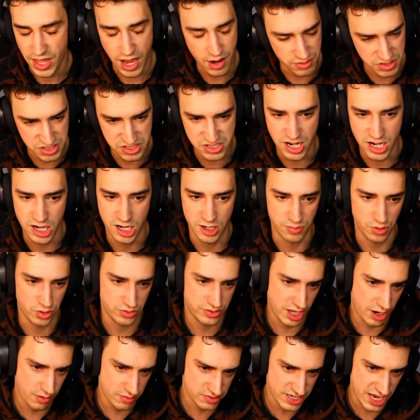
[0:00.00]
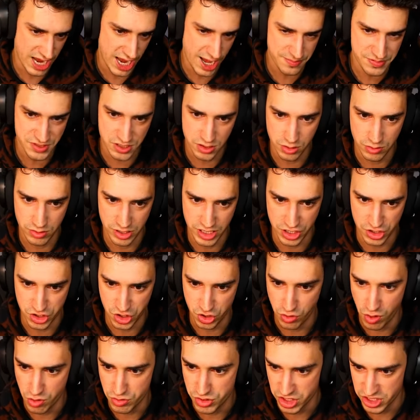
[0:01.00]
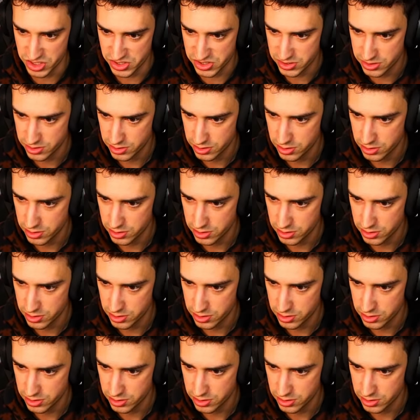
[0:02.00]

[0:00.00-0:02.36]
That was terrible. That was absolutely atrocious.